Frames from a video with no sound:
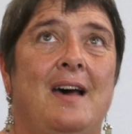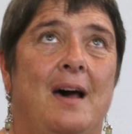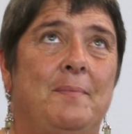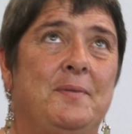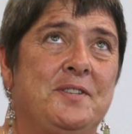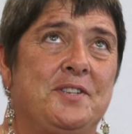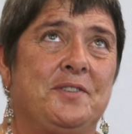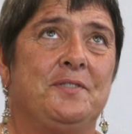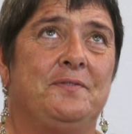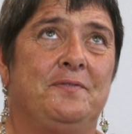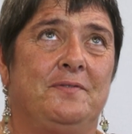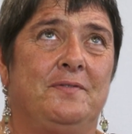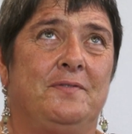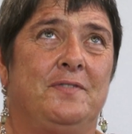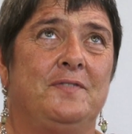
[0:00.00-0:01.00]
up until
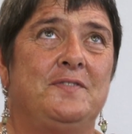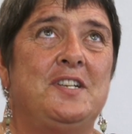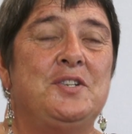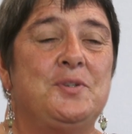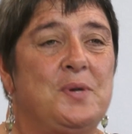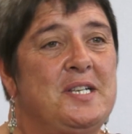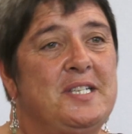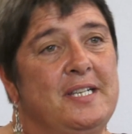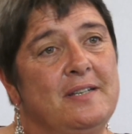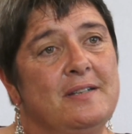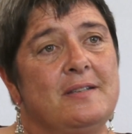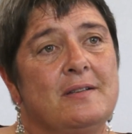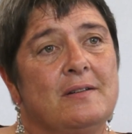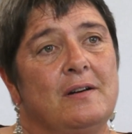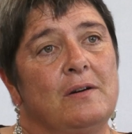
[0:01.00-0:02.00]
15, 20
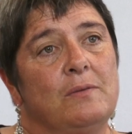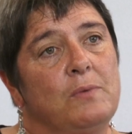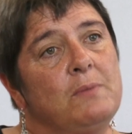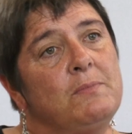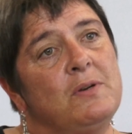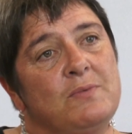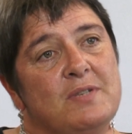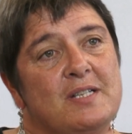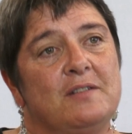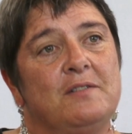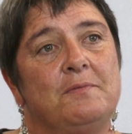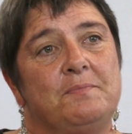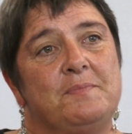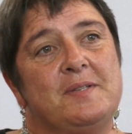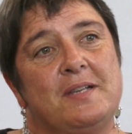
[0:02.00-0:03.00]
years ago, women were
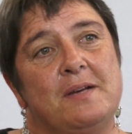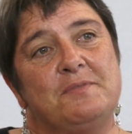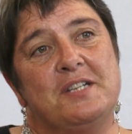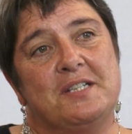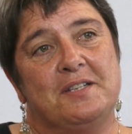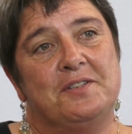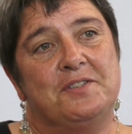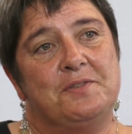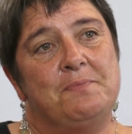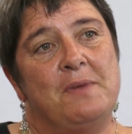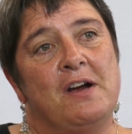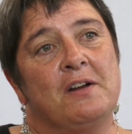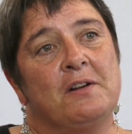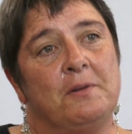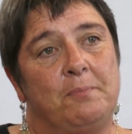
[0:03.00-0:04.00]
still subjected to
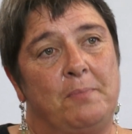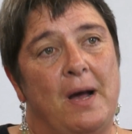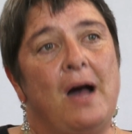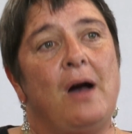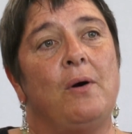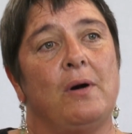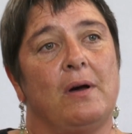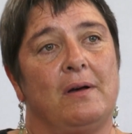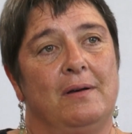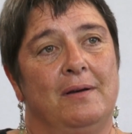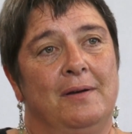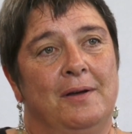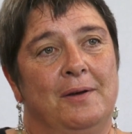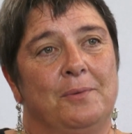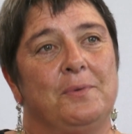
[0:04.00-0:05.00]
marital power
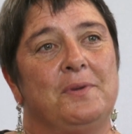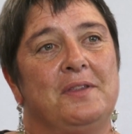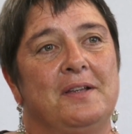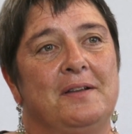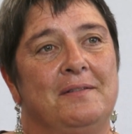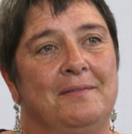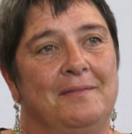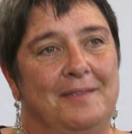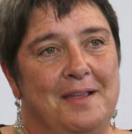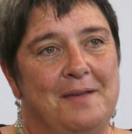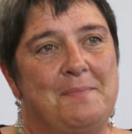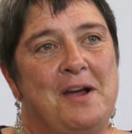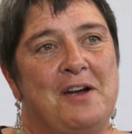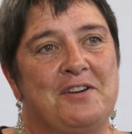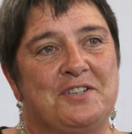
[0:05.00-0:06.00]
within their
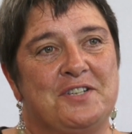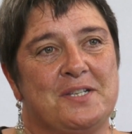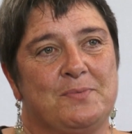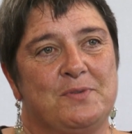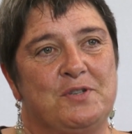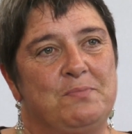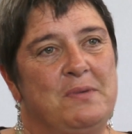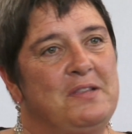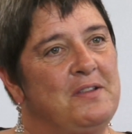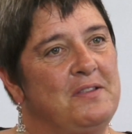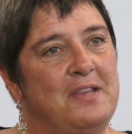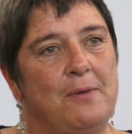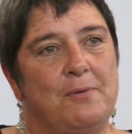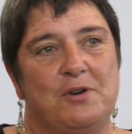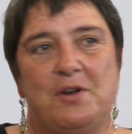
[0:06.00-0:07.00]
marriages, which meant that
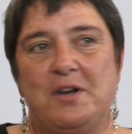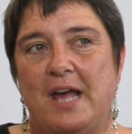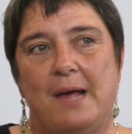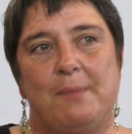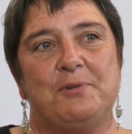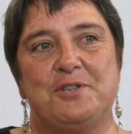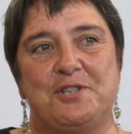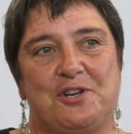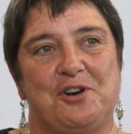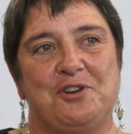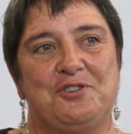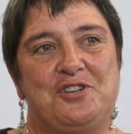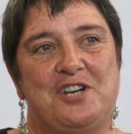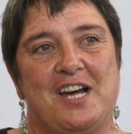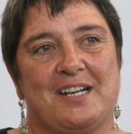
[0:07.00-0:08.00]
they were not able to
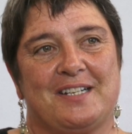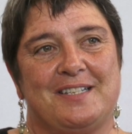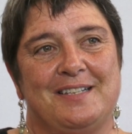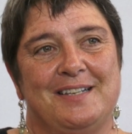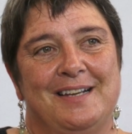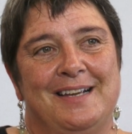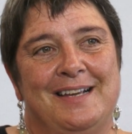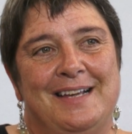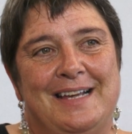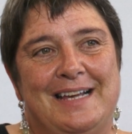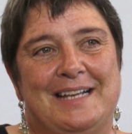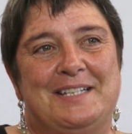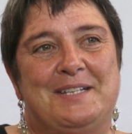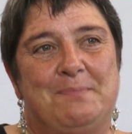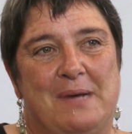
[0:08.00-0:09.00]
contract
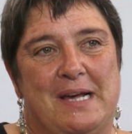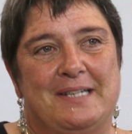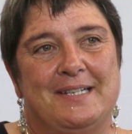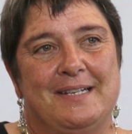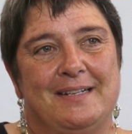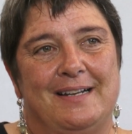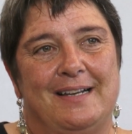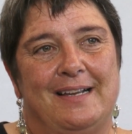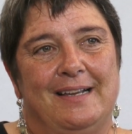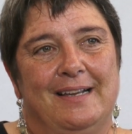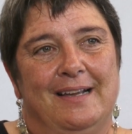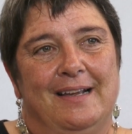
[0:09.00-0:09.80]
independently.